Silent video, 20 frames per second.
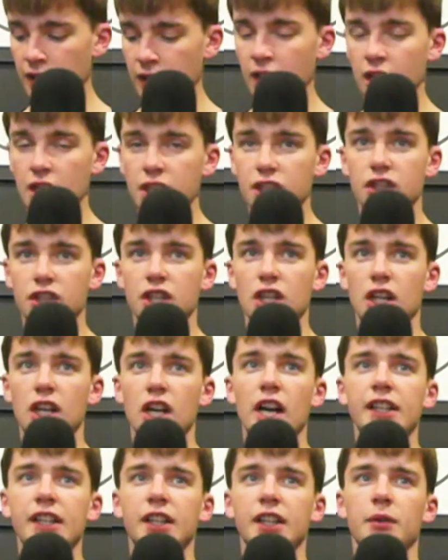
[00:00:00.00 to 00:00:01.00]
Just
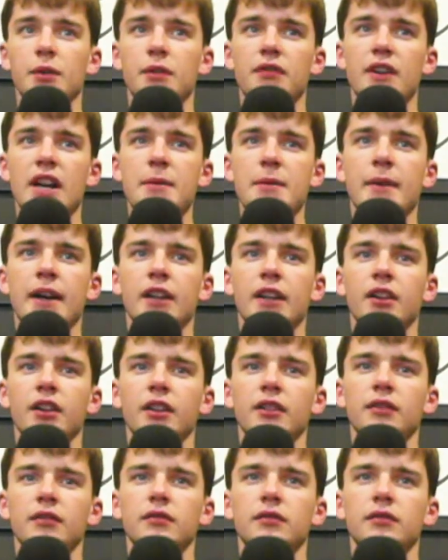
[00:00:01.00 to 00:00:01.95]
collided with Ray Manai.